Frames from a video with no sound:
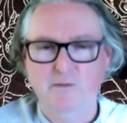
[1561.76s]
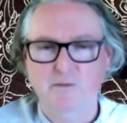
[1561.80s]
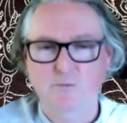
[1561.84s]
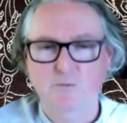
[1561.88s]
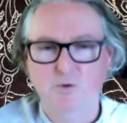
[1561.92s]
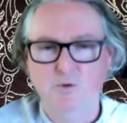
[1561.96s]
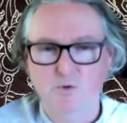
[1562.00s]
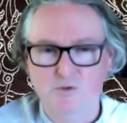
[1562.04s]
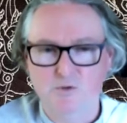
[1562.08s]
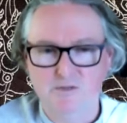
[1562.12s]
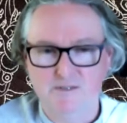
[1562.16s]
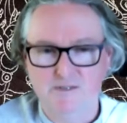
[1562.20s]

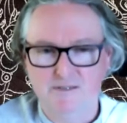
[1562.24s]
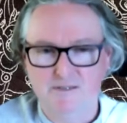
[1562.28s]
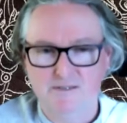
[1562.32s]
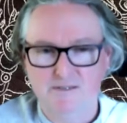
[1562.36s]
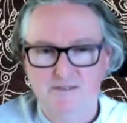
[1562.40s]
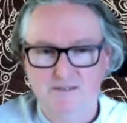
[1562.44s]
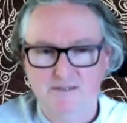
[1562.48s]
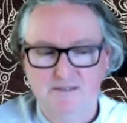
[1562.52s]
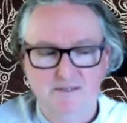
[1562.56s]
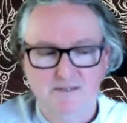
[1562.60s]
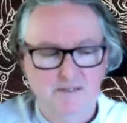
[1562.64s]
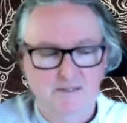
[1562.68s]
important.
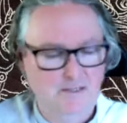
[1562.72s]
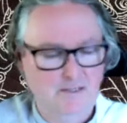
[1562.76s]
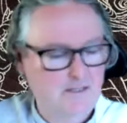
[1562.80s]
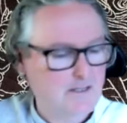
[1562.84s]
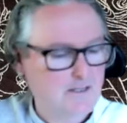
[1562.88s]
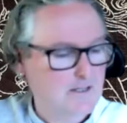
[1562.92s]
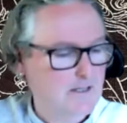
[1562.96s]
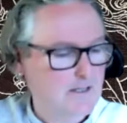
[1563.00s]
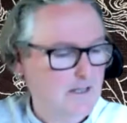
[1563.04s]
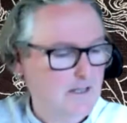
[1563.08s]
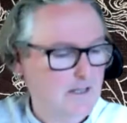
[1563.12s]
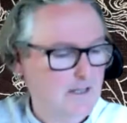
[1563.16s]

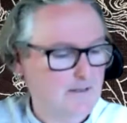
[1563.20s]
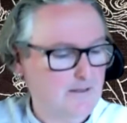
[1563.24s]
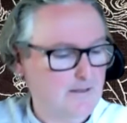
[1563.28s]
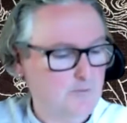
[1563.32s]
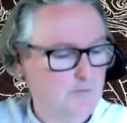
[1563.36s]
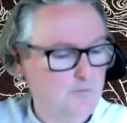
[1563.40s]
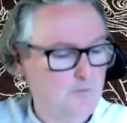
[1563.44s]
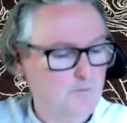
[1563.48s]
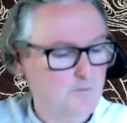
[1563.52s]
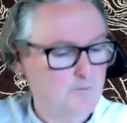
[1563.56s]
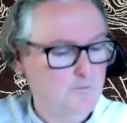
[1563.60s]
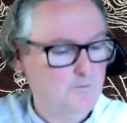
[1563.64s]

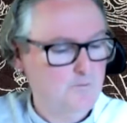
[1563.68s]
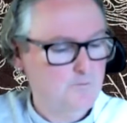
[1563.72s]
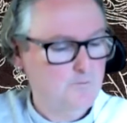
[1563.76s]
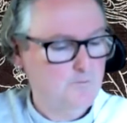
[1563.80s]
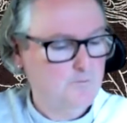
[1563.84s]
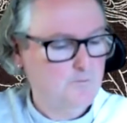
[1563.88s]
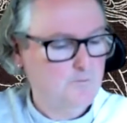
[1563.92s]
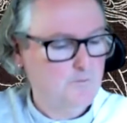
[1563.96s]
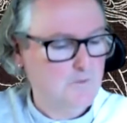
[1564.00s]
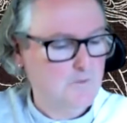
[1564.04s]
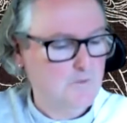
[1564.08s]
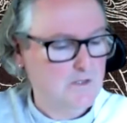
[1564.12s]

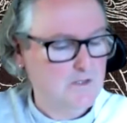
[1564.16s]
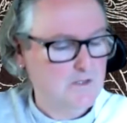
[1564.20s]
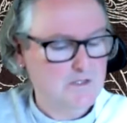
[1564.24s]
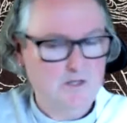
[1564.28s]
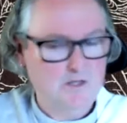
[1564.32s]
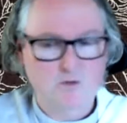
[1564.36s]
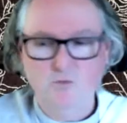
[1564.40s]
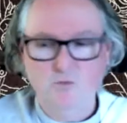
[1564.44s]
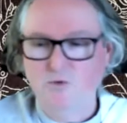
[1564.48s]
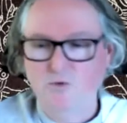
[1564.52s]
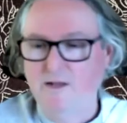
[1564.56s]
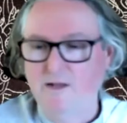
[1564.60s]

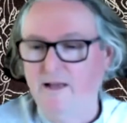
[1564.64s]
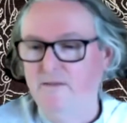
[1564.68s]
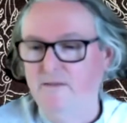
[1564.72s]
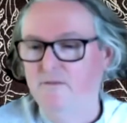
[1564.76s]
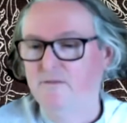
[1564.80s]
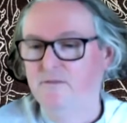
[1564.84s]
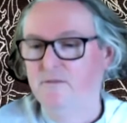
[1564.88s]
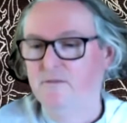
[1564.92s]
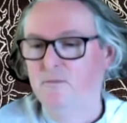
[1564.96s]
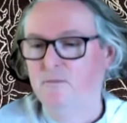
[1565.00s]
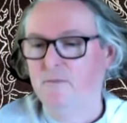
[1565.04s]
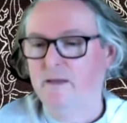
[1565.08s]
So we'll
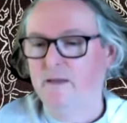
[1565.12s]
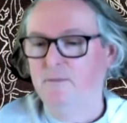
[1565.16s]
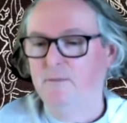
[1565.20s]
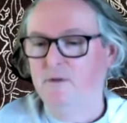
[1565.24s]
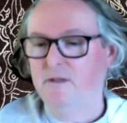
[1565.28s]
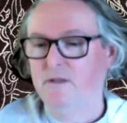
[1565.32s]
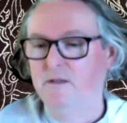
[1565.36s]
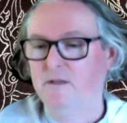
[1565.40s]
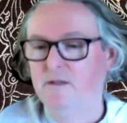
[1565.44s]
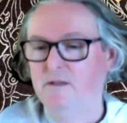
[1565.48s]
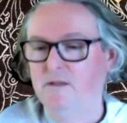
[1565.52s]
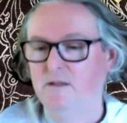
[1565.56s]
have
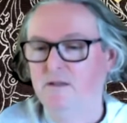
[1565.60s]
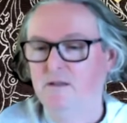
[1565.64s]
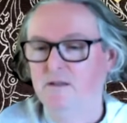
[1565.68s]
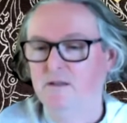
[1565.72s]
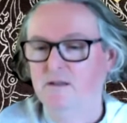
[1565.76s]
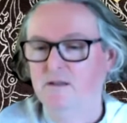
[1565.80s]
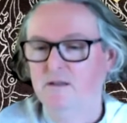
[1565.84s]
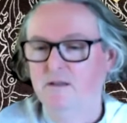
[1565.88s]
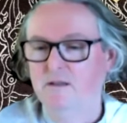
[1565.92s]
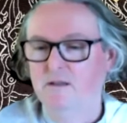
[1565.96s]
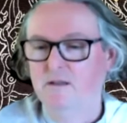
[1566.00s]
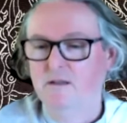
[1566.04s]
maybe
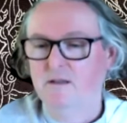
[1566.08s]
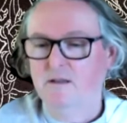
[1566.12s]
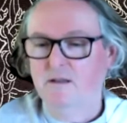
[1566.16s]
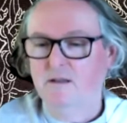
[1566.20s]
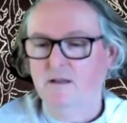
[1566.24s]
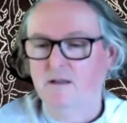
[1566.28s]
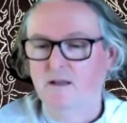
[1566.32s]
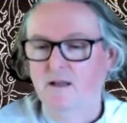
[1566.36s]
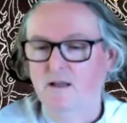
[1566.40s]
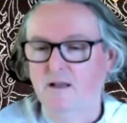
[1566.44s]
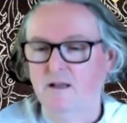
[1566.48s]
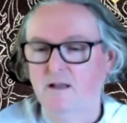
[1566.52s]

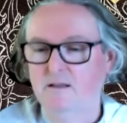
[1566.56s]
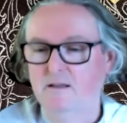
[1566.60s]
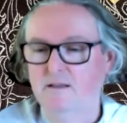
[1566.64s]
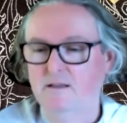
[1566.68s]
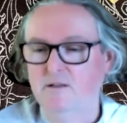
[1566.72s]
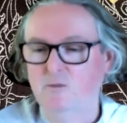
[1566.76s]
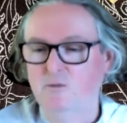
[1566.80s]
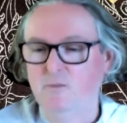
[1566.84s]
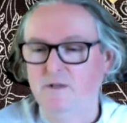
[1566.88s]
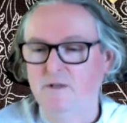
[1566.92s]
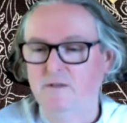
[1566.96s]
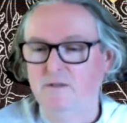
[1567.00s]
a
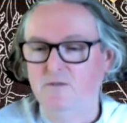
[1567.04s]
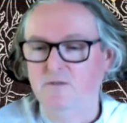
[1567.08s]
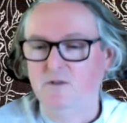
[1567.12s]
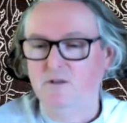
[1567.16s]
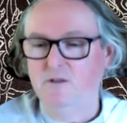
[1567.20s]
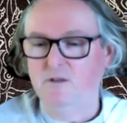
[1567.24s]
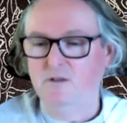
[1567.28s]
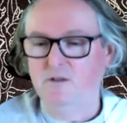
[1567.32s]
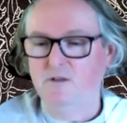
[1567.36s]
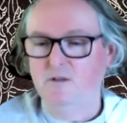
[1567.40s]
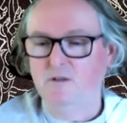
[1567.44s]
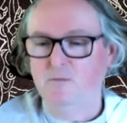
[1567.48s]
little bit of
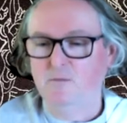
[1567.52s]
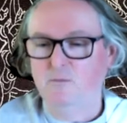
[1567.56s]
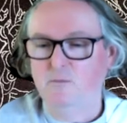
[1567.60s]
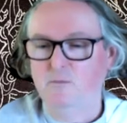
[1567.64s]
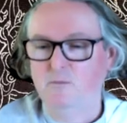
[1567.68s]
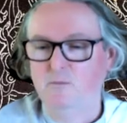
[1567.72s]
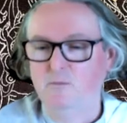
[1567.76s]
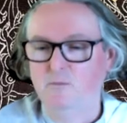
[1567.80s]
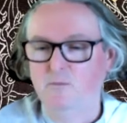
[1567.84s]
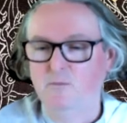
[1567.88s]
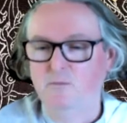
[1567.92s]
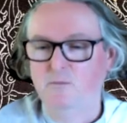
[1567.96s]
a
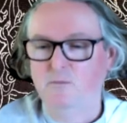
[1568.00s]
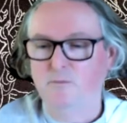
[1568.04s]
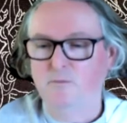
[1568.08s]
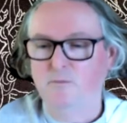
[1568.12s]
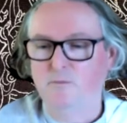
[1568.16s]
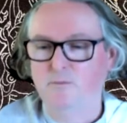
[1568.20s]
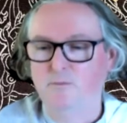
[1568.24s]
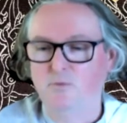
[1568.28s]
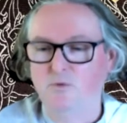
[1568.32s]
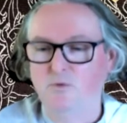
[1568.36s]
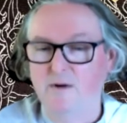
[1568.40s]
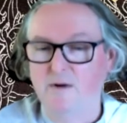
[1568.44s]

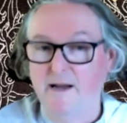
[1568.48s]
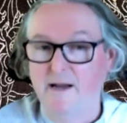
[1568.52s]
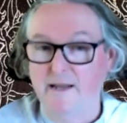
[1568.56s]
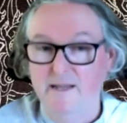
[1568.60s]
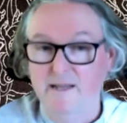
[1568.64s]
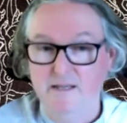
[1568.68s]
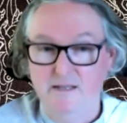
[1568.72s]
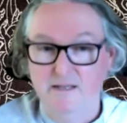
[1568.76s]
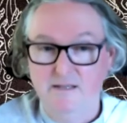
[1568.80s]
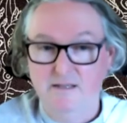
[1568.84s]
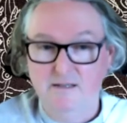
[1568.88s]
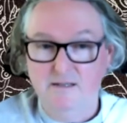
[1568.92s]

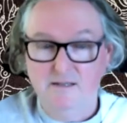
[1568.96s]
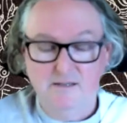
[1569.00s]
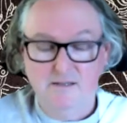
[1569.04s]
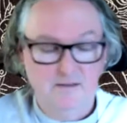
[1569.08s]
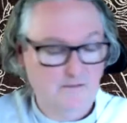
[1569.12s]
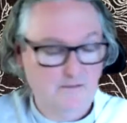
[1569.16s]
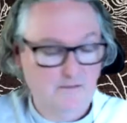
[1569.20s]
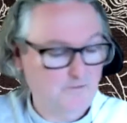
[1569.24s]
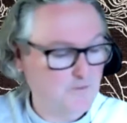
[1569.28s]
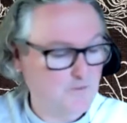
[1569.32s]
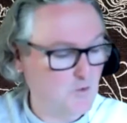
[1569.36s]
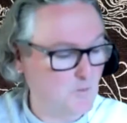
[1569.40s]
break,
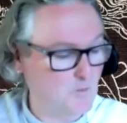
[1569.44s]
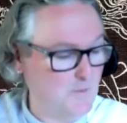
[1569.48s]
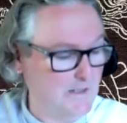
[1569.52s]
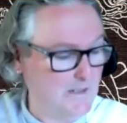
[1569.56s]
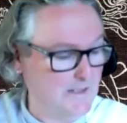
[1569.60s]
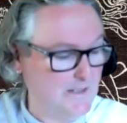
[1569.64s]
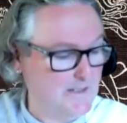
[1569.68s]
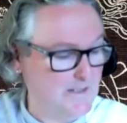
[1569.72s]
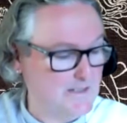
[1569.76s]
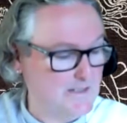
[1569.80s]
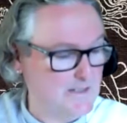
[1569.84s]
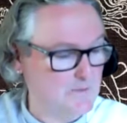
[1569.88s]
a few
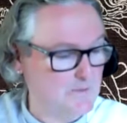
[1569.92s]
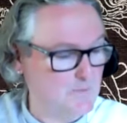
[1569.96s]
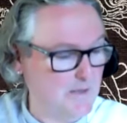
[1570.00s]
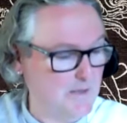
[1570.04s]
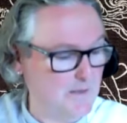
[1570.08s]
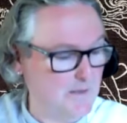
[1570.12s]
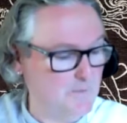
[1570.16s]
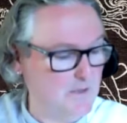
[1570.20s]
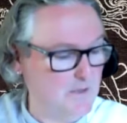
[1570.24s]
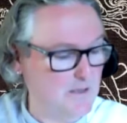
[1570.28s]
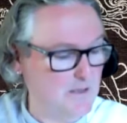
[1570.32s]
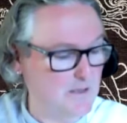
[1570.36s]
minutes
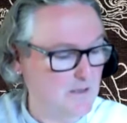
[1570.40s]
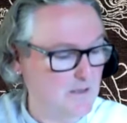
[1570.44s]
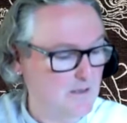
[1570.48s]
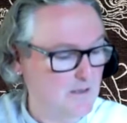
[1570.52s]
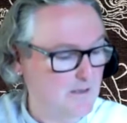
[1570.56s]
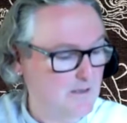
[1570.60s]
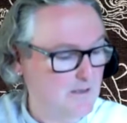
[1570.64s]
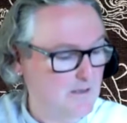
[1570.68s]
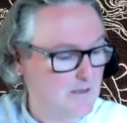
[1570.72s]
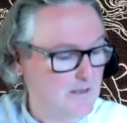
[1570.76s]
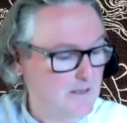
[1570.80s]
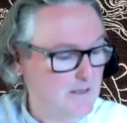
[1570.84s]
maybe,
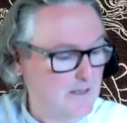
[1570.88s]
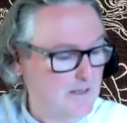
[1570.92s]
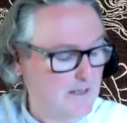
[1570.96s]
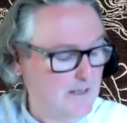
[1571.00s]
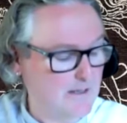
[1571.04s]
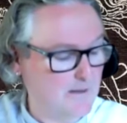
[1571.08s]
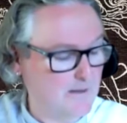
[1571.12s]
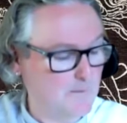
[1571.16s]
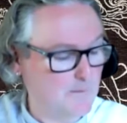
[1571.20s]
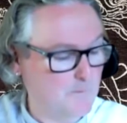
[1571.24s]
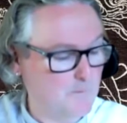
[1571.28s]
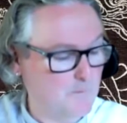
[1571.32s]

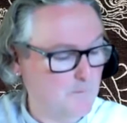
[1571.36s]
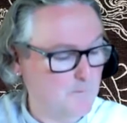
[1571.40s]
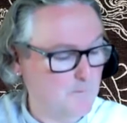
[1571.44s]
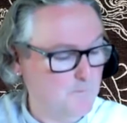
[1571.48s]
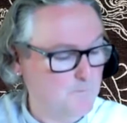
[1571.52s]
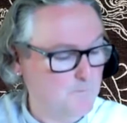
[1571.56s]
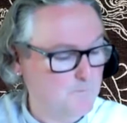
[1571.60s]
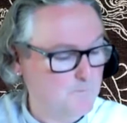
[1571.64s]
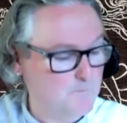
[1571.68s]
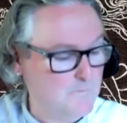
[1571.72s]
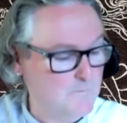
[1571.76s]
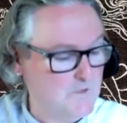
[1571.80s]

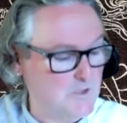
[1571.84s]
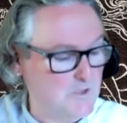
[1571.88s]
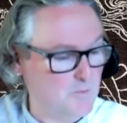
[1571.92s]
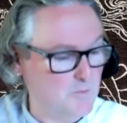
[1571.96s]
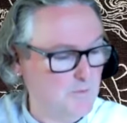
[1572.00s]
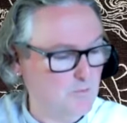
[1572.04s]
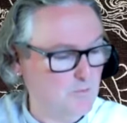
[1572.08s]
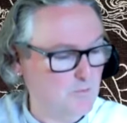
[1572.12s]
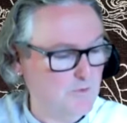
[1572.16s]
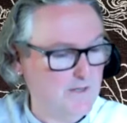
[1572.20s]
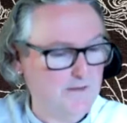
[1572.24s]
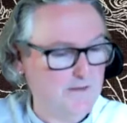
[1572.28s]
so
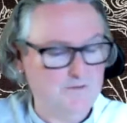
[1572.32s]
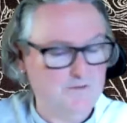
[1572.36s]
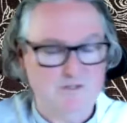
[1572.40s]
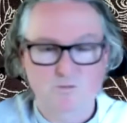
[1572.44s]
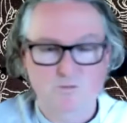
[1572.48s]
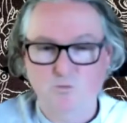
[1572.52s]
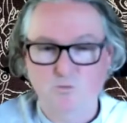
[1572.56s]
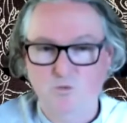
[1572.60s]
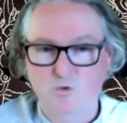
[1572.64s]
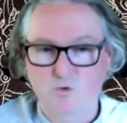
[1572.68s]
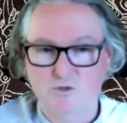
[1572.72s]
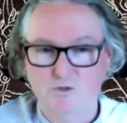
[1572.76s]
people can have
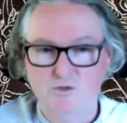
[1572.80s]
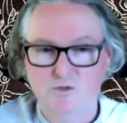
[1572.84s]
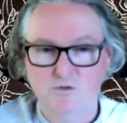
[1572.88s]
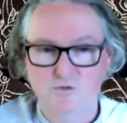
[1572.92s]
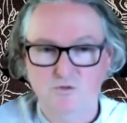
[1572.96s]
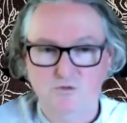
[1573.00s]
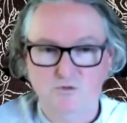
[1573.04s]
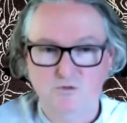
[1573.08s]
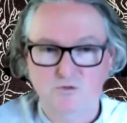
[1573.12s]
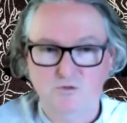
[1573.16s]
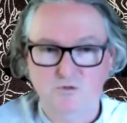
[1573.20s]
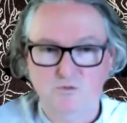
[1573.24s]
some water
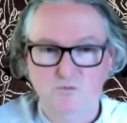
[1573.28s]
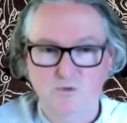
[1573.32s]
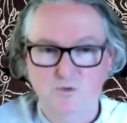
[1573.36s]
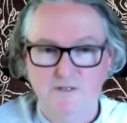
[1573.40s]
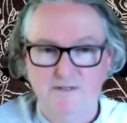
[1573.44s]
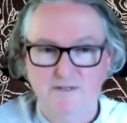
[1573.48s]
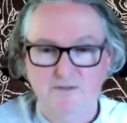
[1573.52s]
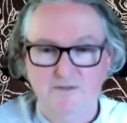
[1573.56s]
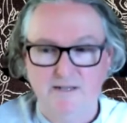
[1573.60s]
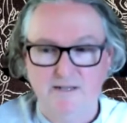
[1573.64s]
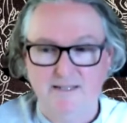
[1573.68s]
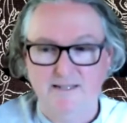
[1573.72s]
or
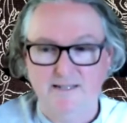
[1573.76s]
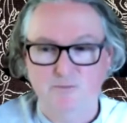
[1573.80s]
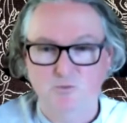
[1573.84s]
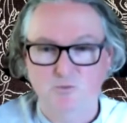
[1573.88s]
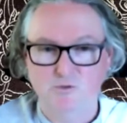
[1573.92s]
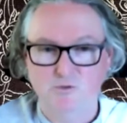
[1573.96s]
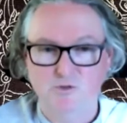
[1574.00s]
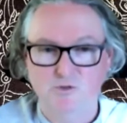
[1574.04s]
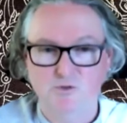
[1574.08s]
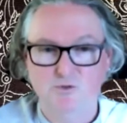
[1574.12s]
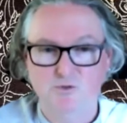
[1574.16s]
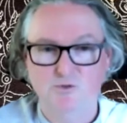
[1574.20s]
whatever, and then we'll
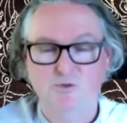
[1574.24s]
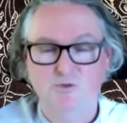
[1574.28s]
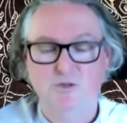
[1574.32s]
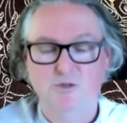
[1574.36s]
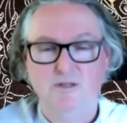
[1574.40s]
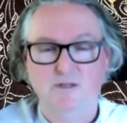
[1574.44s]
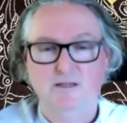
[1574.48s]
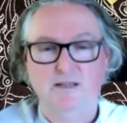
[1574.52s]
do